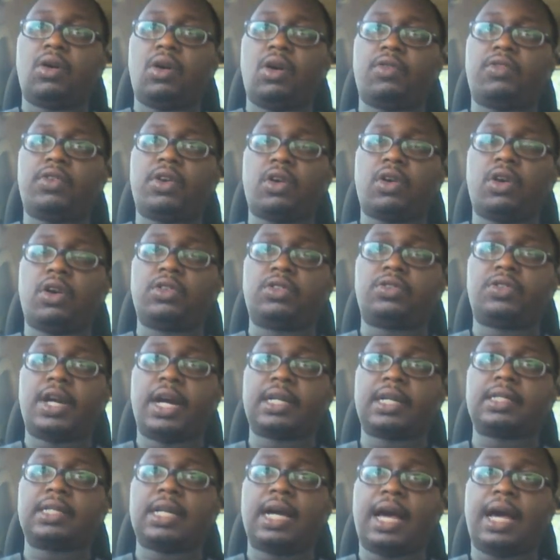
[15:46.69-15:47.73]
of a
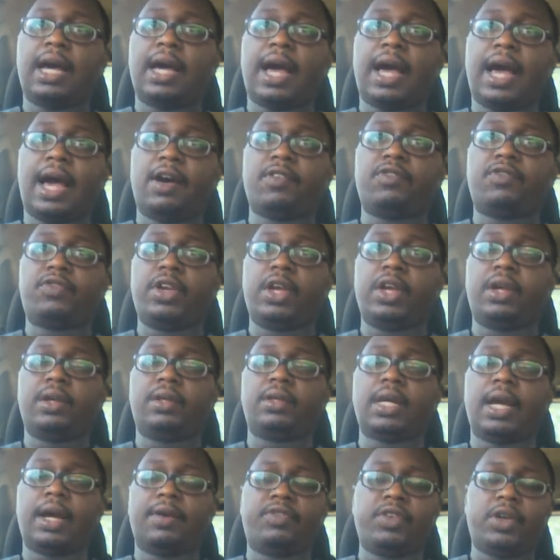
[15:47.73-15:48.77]
contract have
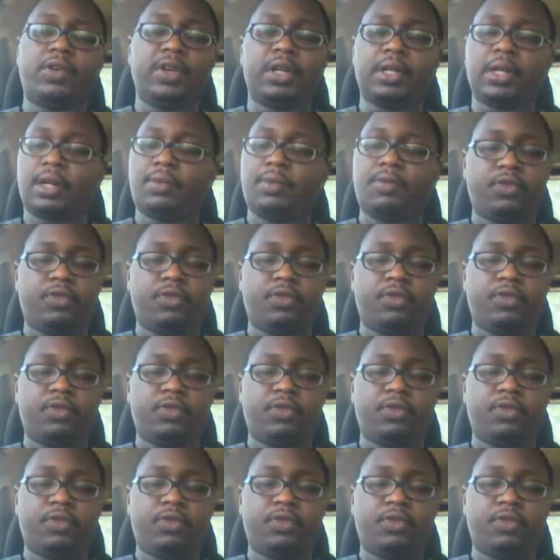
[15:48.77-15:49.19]
there are very